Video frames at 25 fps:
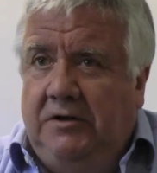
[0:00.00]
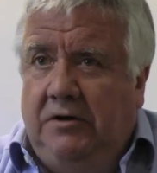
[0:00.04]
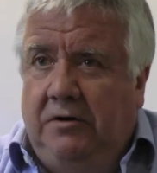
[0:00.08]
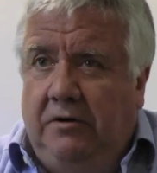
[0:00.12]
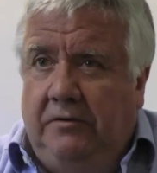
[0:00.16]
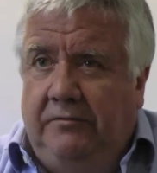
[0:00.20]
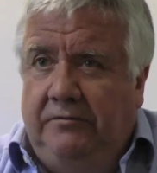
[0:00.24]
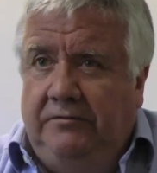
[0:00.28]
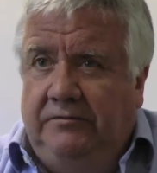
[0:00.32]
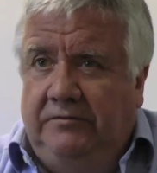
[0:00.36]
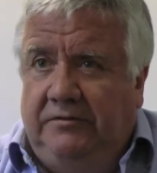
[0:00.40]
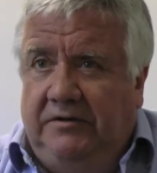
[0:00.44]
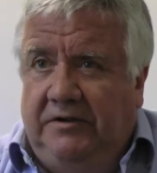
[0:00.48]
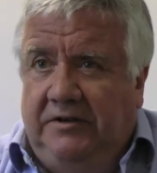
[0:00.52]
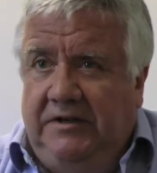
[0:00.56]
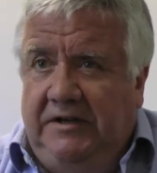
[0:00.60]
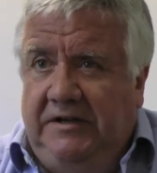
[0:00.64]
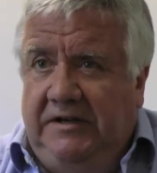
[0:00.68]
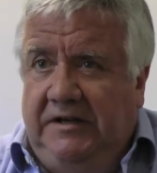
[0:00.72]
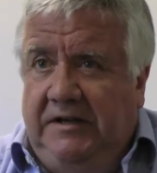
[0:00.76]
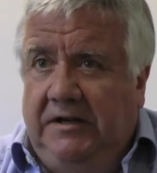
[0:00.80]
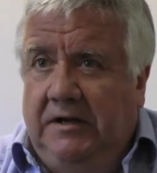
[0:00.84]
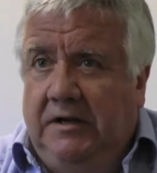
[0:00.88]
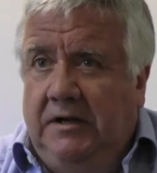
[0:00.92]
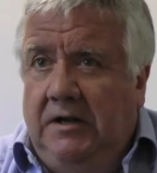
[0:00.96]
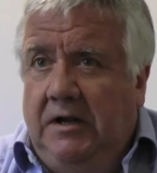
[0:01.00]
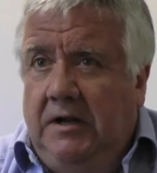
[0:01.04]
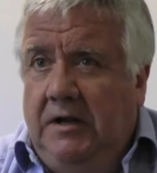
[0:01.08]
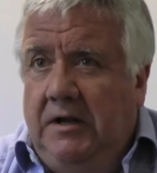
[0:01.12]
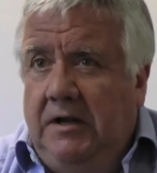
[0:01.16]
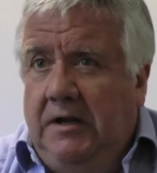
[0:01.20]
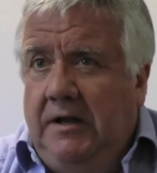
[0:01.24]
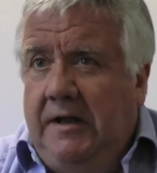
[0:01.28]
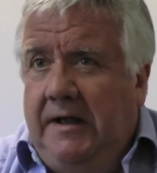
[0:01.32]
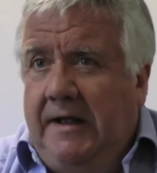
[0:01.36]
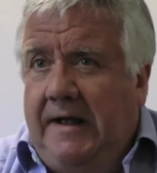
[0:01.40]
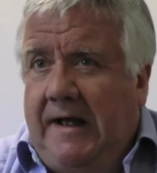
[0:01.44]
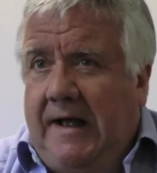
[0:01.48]
currently
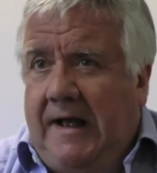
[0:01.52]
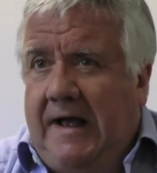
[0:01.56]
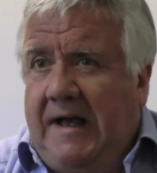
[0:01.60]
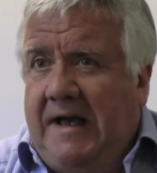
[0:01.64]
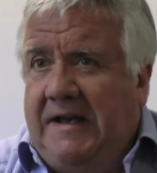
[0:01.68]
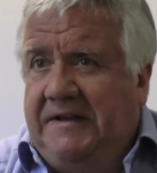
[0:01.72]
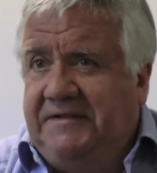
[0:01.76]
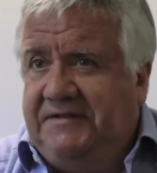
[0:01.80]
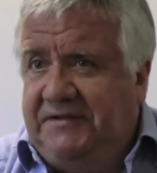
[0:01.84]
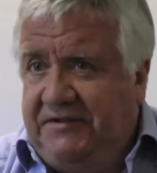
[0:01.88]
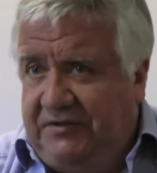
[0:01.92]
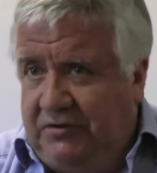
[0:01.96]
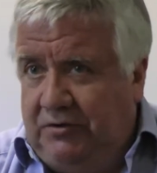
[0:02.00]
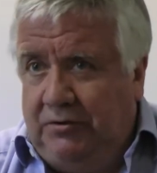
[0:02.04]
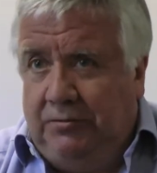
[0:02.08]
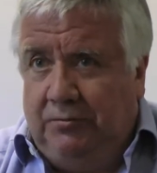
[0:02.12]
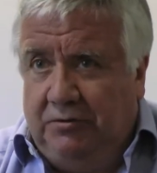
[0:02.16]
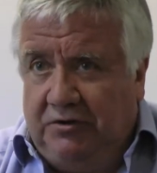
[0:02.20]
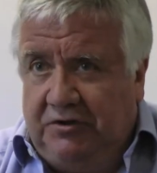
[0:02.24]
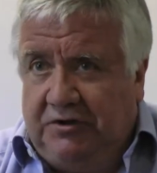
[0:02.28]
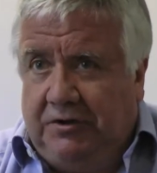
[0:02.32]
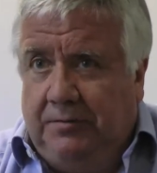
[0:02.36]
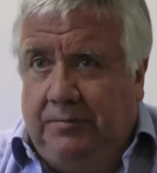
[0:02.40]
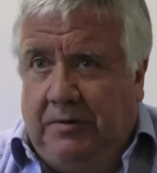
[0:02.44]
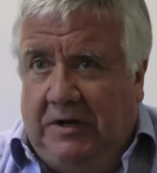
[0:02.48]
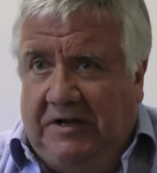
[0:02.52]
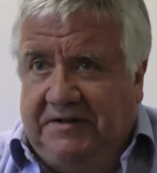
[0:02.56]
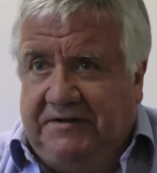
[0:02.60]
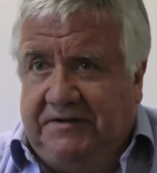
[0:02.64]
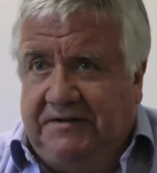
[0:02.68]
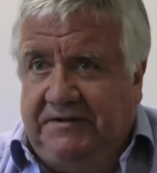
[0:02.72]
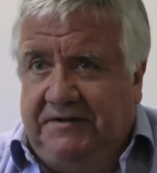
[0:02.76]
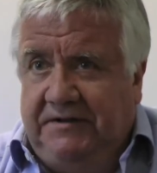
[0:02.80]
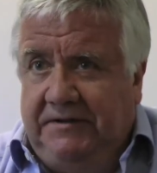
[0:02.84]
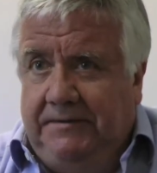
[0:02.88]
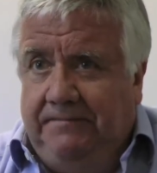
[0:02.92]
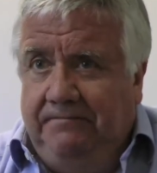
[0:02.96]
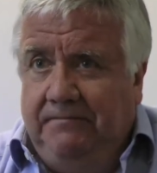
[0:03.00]
has too much
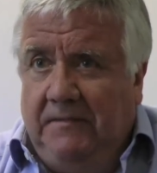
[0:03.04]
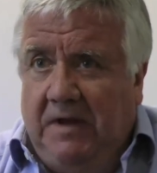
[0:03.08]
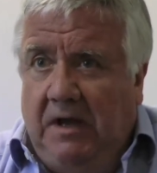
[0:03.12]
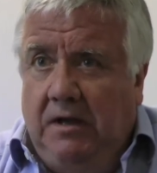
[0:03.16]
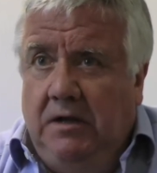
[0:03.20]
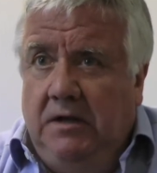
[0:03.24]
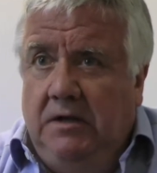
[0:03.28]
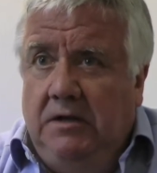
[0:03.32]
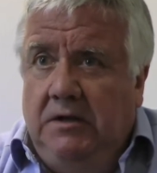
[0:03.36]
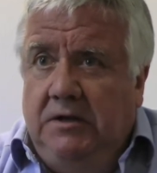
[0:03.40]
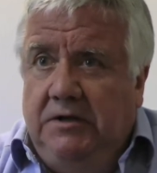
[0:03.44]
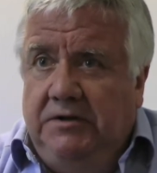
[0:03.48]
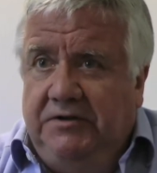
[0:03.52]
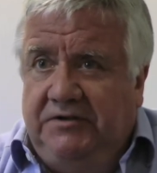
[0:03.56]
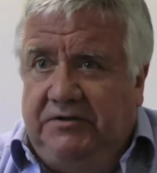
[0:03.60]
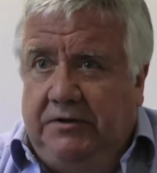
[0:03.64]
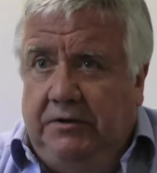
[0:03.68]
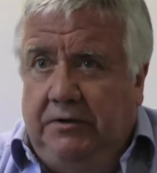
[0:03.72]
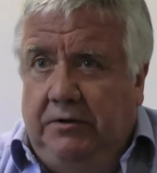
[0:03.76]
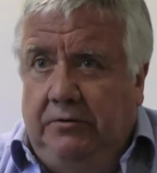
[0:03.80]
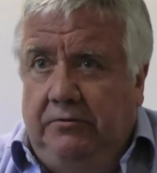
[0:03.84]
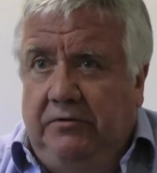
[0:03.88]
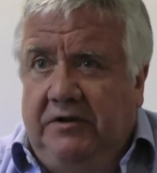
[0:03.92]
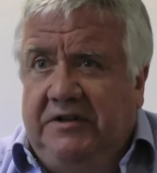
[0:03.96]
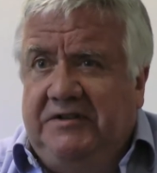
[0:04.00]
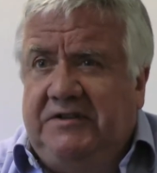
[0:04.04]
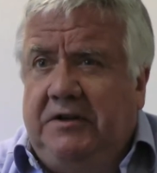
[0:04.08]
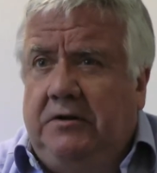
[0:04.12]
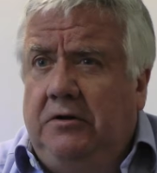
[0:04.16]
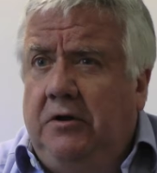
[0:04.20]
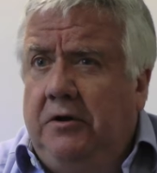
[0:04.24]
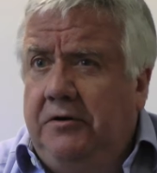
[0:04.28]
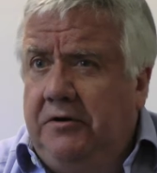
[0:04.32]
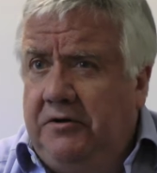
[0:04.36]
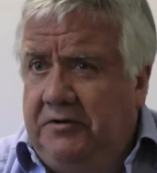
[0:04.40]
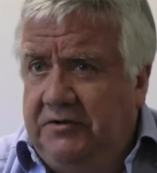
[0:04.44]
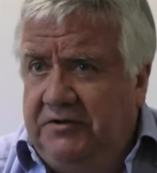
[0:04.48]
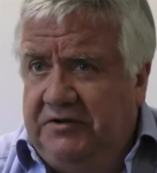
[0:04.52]
capacity, so there's a
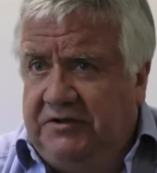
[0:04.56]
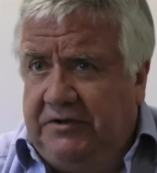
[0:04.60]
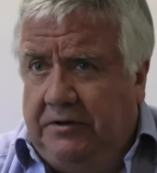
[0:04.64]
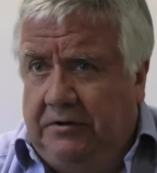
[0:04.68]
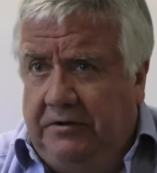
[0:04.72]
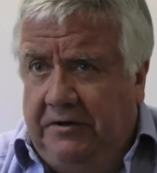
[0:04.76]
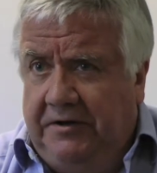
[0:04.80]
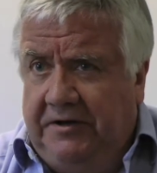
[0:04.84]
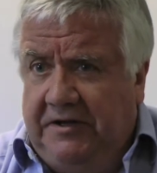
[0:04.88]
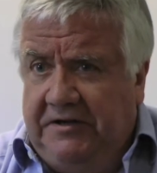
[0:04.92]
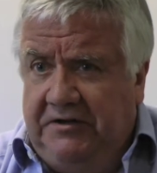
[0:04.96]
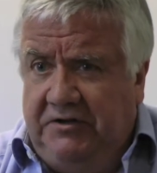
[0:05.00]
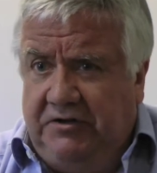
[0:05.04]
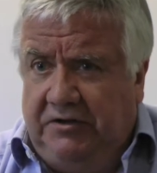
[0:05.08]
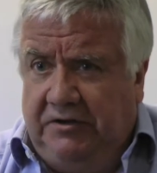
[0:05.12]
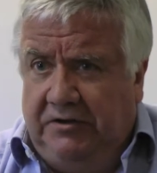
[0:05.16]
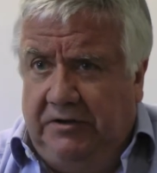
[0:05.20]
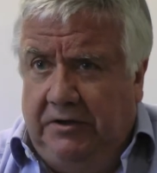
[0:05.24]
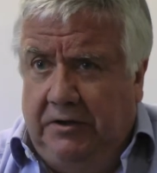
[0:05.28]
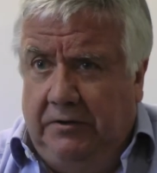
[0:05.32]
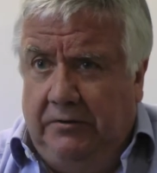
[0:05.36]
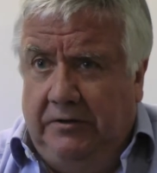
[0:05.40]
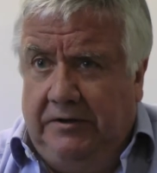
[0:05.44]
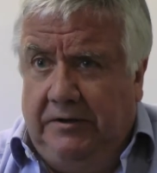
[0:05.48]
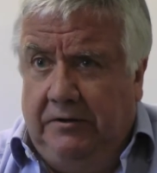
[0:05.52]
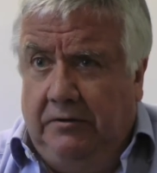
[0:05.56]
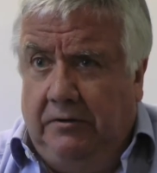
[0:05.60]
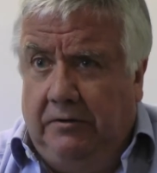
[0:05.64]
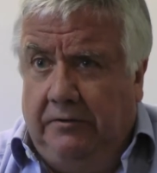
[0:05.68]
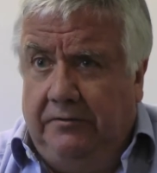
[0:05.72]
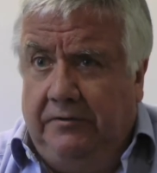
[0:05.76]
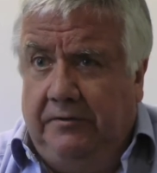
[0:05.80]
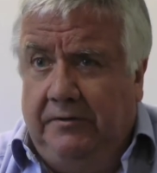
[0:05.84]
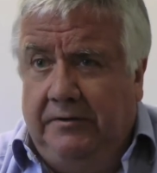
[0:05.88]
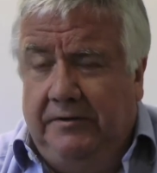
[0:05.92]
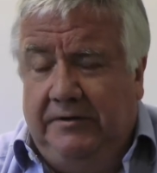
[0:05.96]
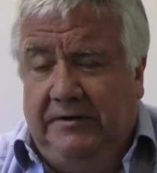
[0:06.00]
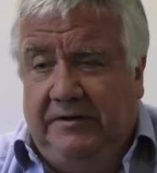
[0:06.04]
lot of consolidation going
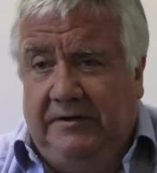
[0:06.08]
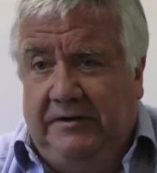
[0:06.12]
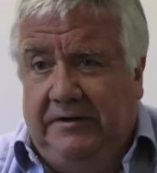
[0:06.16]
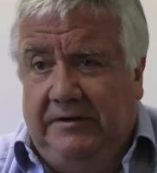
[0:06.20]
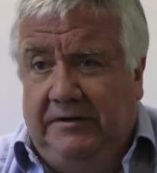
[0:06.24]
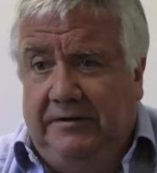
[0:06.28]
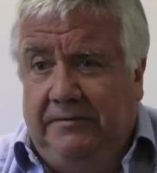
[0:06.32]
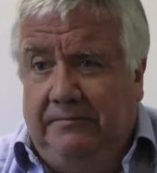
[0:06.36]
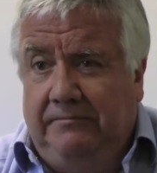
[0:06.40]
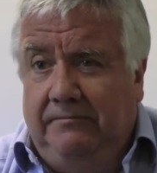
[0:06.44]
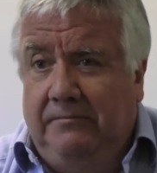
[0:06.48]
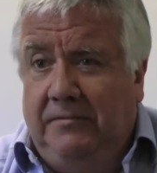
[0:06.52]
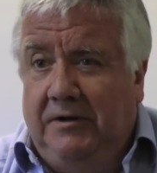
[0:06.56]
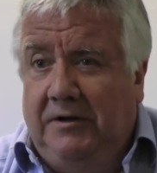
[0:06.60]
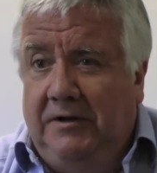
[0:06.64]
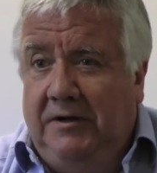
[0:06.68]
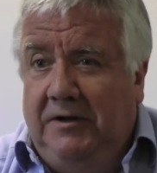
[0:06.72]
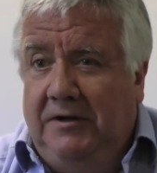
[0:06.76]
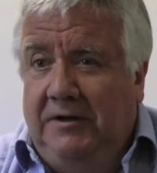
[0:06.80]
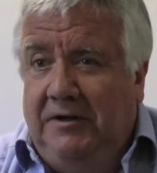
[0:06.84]
on.